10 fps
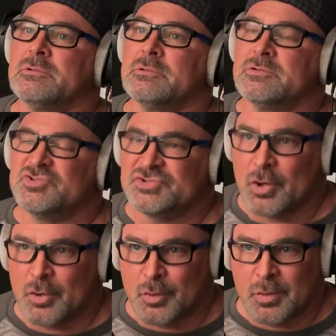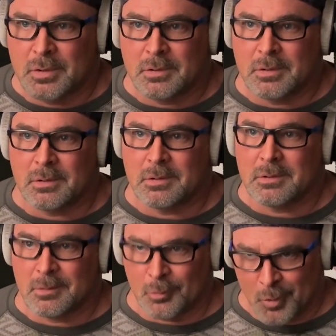So
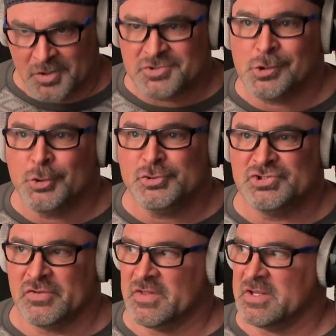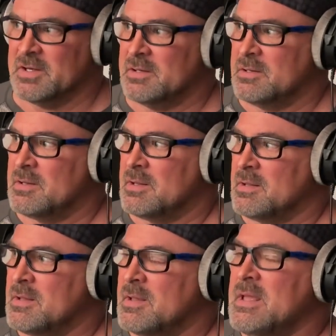one solution then
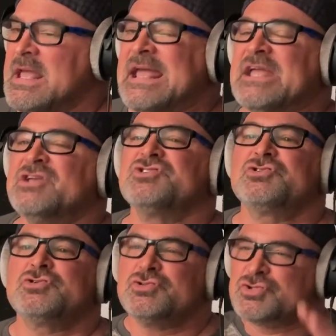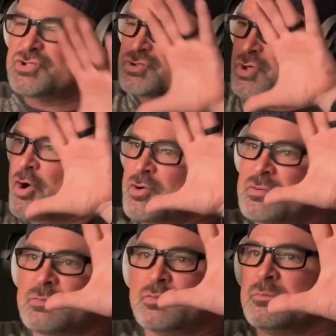is to start
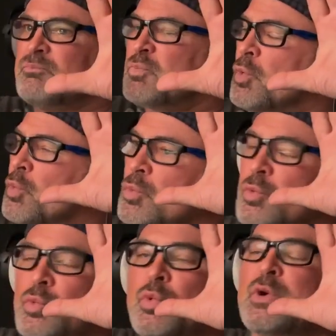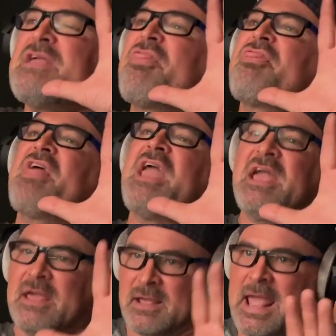
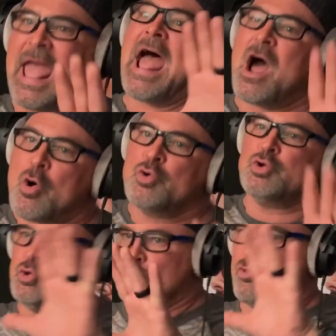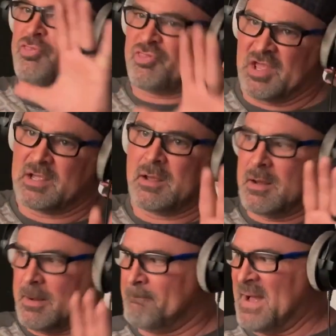rethinking how you think
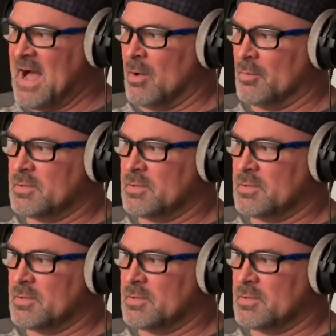about